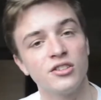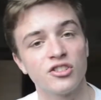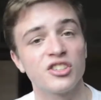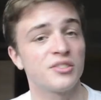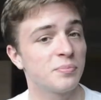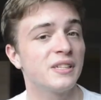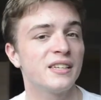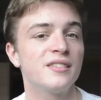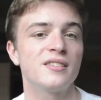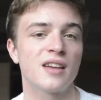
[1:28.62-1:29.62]
Just
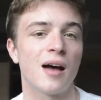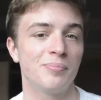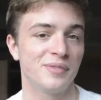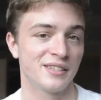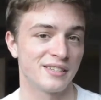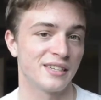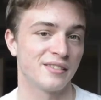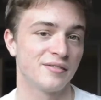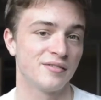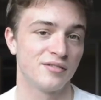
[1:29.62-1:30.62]
please stop
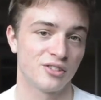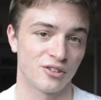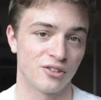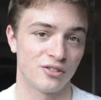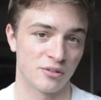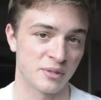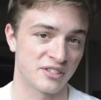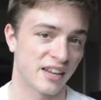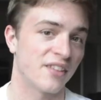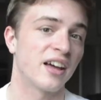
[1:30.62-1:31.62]
listening to your
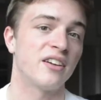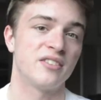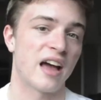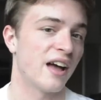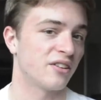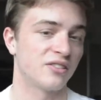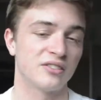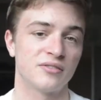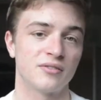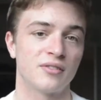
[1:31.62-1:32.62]
music out loud. I
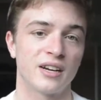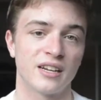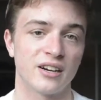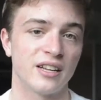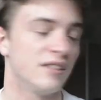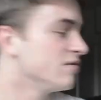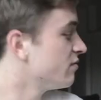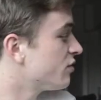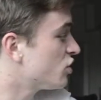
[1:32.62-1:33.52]
don't want to hear it.